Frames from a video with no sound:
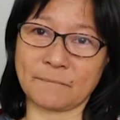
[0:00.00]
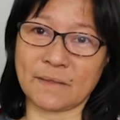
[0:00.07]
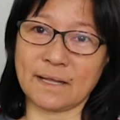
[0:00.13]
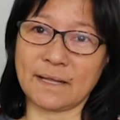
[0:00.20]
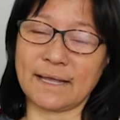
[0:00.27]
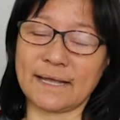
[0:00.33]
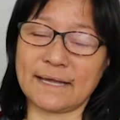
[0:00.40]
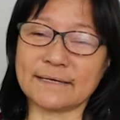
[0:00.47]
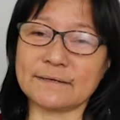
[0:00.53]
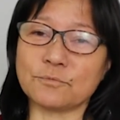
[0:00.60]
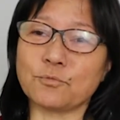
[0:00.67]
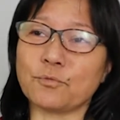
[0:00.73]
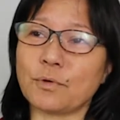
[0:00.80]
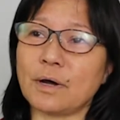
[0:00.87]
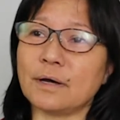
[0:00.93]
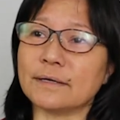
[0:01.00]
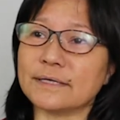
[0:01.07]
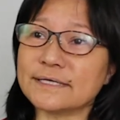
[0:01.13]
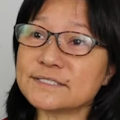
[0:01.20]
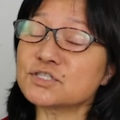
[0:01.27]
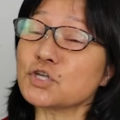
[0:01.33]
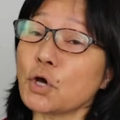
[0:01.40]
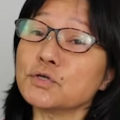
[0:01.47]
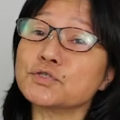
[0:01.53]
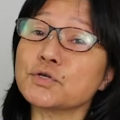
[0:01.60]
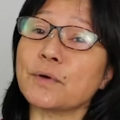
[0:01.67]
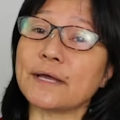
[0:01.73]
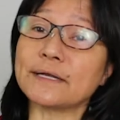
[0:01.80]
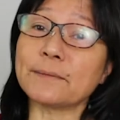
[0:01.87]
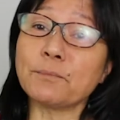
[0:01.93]
And it's also
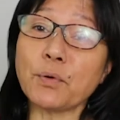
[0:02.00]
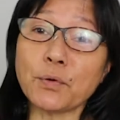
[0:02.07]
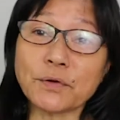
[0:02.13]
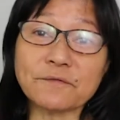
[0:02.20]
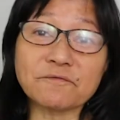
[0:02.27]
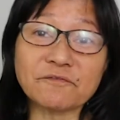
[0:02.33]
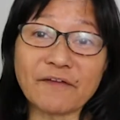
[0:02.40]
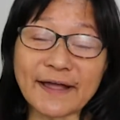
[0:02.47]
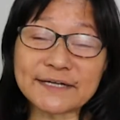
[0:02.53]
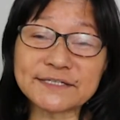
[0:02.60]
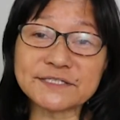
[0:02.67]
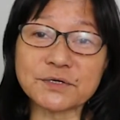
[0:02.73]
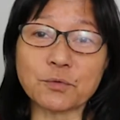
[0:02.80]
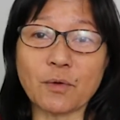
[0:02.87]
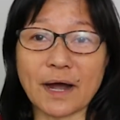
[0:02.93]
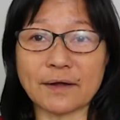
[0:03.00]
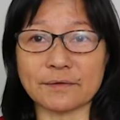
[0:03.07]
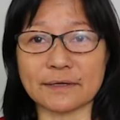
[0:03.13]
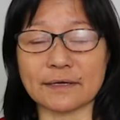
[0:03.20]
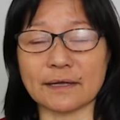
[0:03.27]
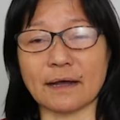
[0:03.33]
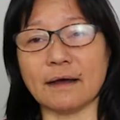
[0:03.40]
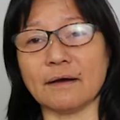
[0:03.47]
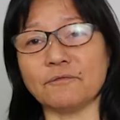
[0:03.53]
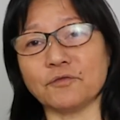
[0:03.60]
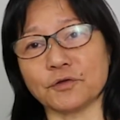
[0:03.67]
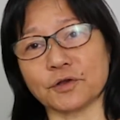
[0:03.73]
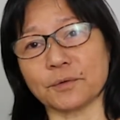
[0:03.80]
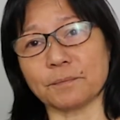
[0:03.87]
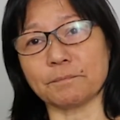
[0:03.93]
an important factor for
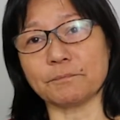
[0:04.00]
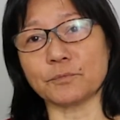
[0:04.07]
the